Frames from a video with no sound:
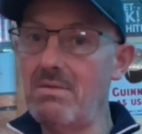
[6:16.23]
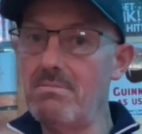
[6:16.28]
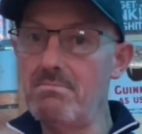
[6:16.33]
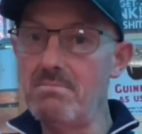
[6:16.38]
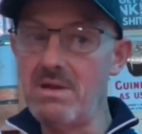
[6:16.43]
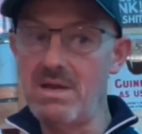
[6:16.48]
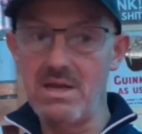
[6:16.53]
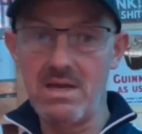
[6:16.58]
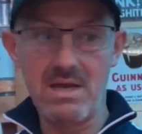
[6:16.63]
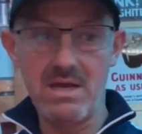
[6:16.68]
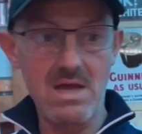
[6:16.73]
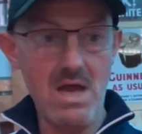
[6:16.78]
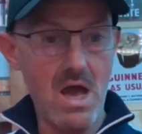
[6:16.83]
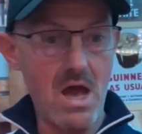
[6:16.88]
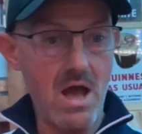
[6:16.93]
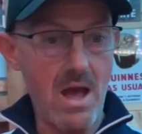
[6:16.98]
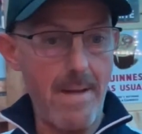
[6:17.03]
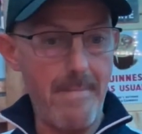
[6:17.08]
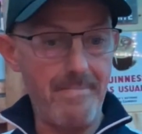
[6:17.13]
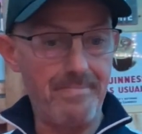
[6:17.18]
me
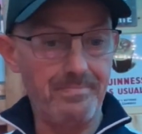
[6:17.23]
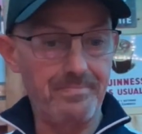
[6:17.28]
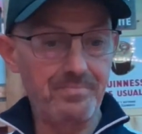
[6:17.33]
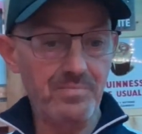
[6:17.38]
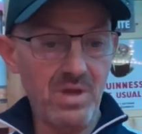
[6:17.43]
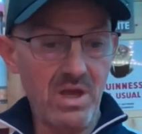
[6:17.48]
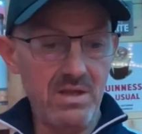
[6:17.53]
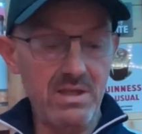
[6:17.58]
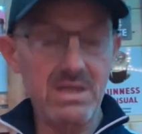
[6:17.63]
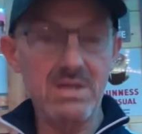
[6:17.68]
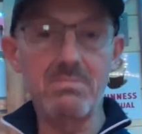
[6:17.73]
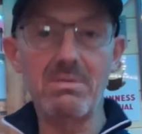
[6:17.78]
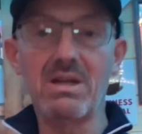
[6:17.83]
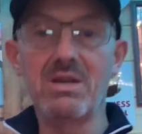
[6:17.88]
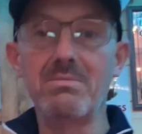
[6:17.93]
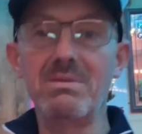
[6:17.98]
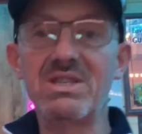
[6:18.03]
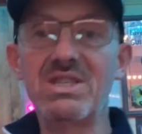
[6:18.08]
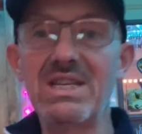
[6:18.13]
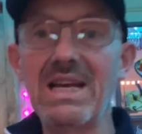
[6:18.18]

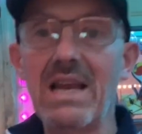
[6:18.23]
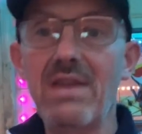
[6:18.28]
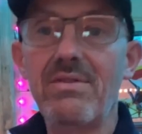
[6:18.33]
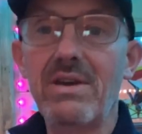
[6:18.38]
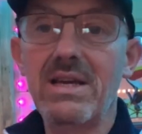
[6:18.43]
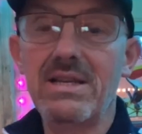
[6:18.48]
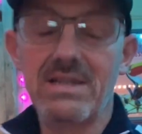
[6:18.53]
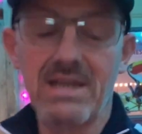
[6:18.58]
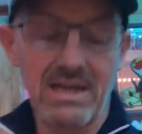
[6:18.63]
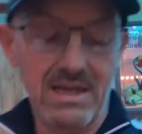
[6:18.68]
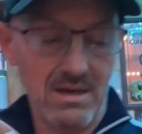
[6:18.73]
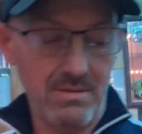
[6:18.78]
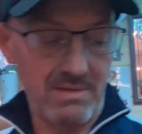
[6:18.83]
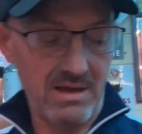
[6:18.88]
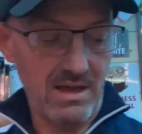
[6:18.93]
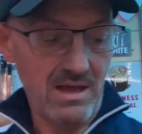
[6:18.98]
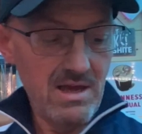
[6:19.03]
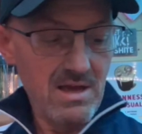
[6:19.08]
salivate a little bit.